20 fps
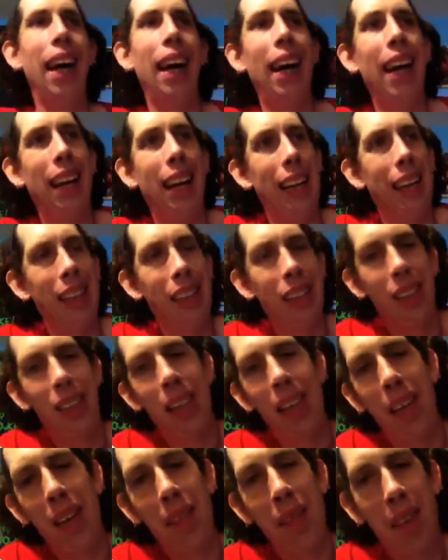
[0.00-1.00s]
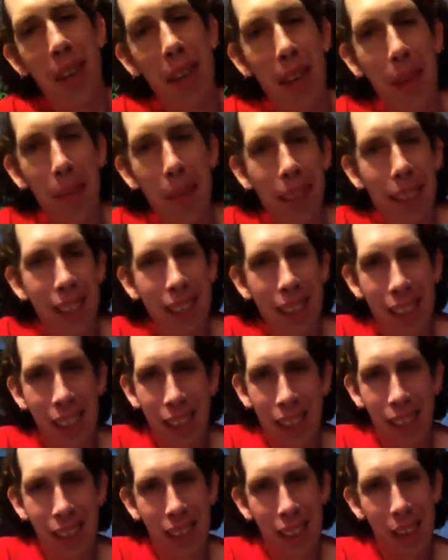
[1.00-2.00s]
And it's kind of funny because
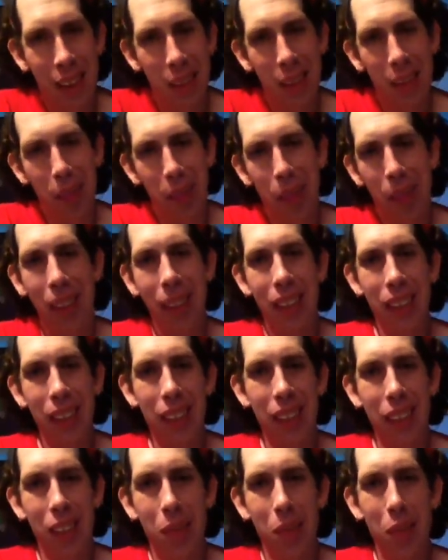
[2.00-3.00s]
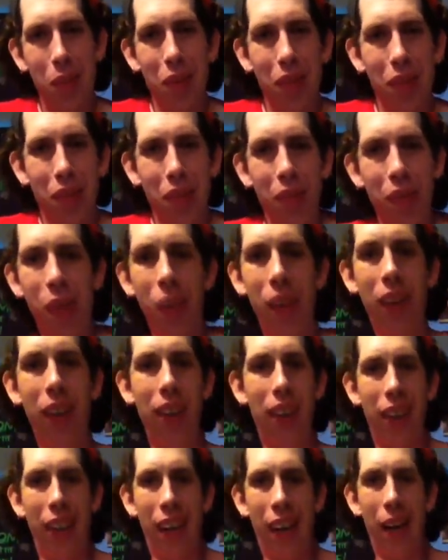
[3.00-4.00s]
as her pregnancy is moving
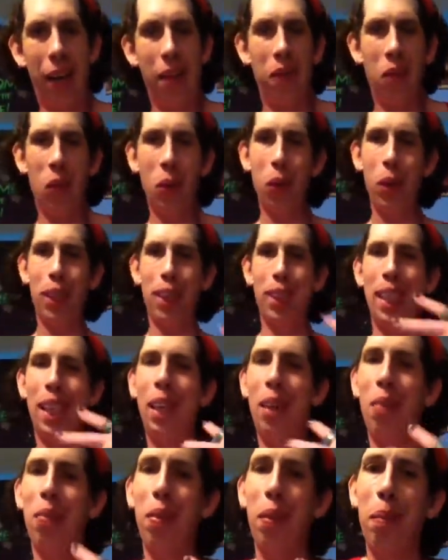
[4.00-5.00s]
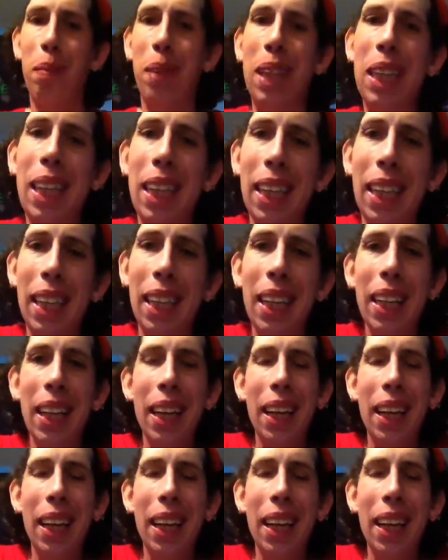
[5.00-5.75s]
forward, I'm noticing for me,